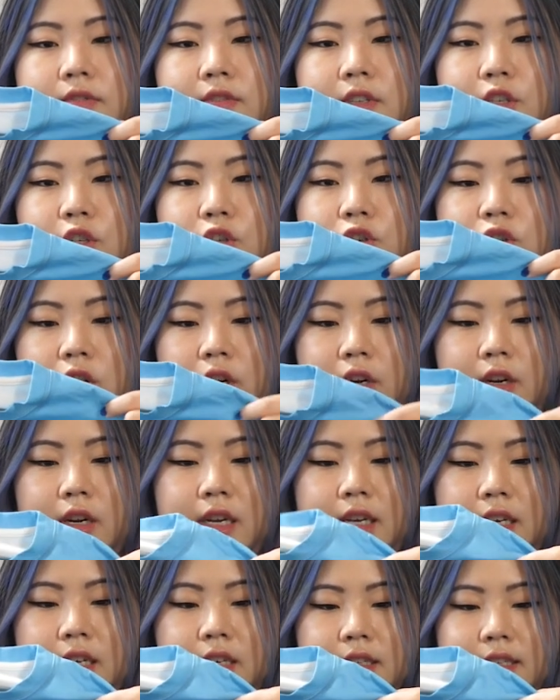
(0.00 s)
of the
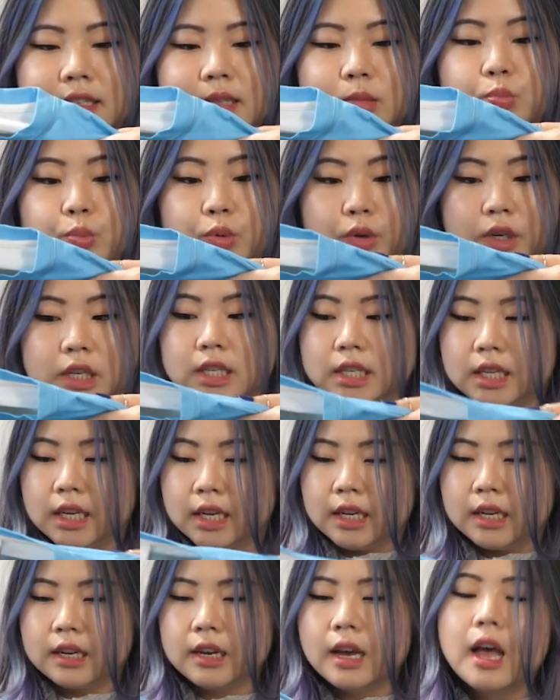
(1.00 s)
shirt is
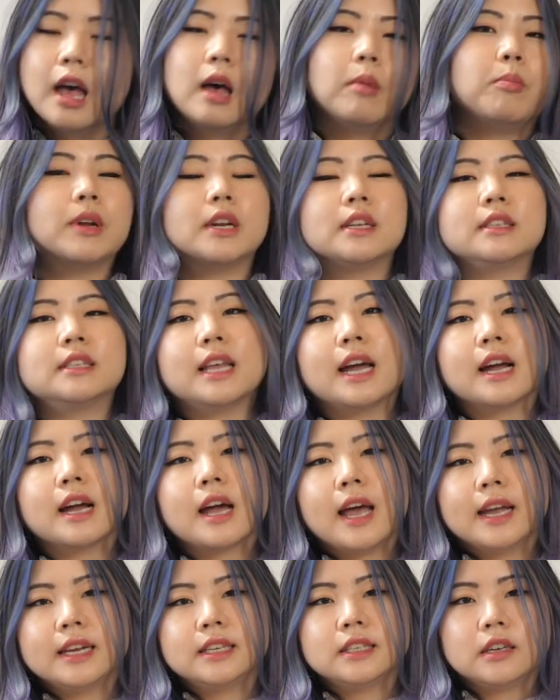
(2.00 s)
printed. But it's that
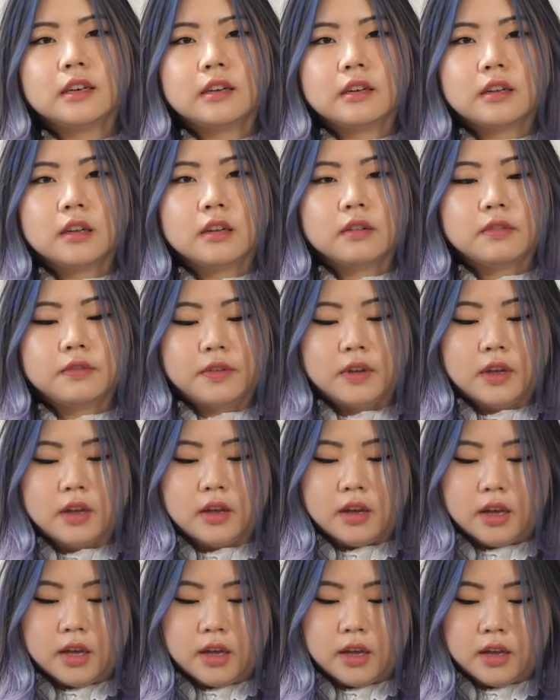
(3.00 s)
kind
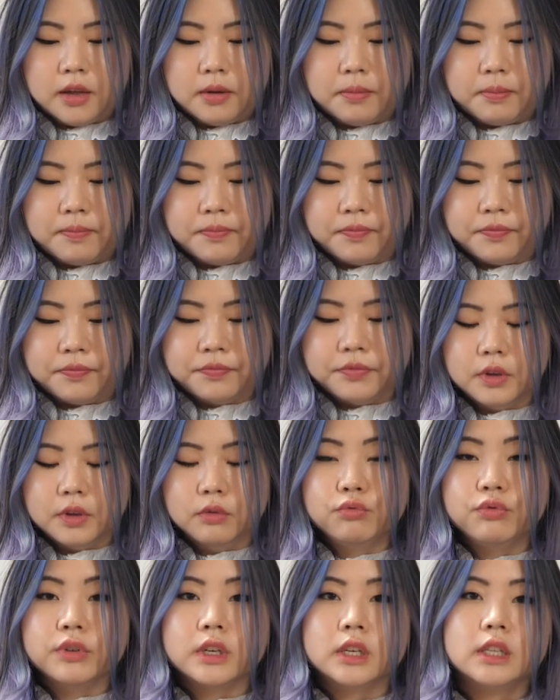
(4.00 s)
of
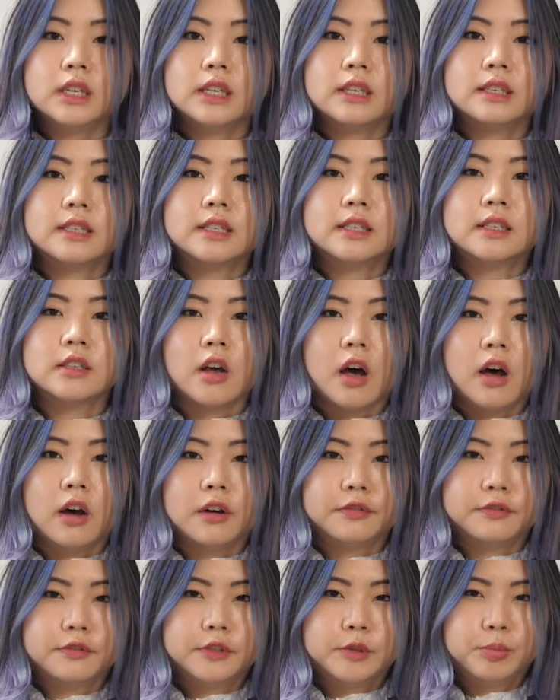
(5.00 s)
really
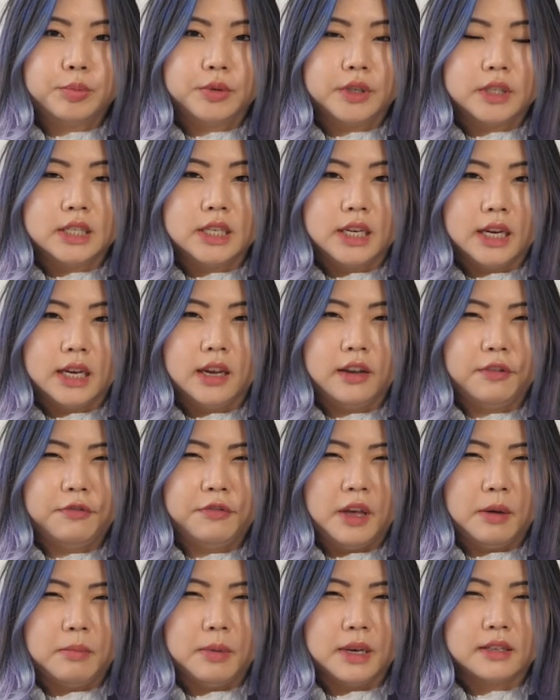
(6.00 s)
soft printing, if
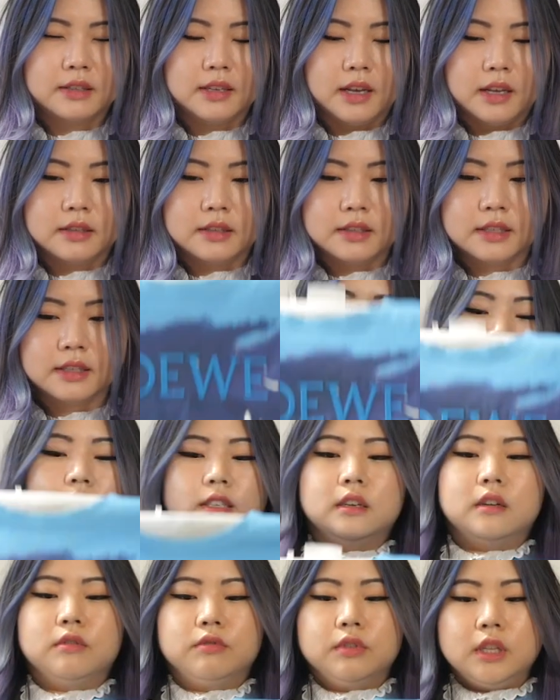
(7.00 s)
that makes sense.
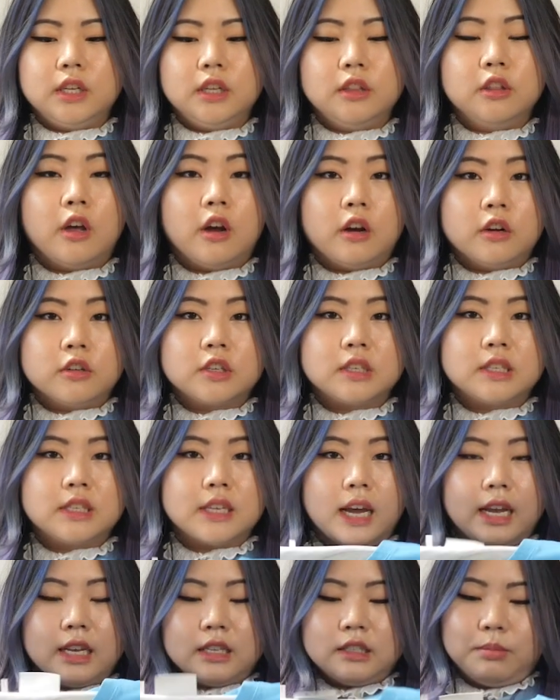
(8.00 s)
It's in a really large
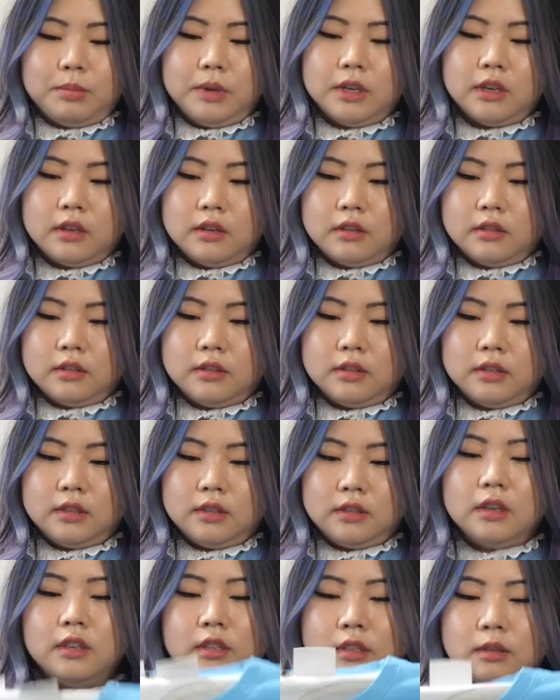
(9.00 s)
size
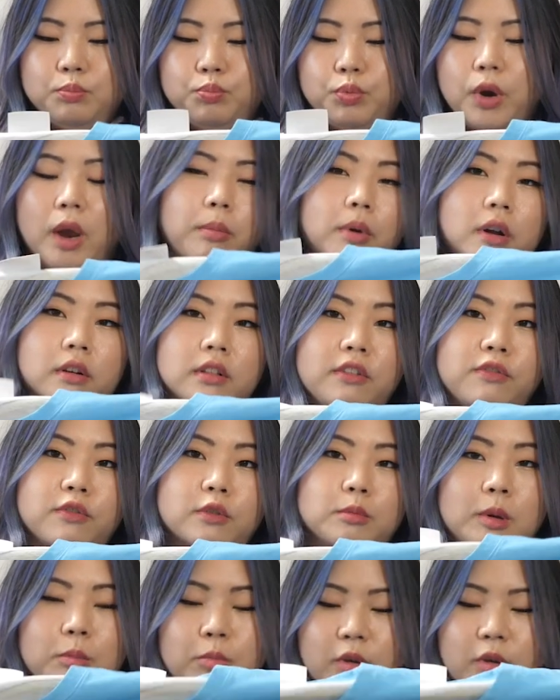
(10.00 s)
because it's primarily for my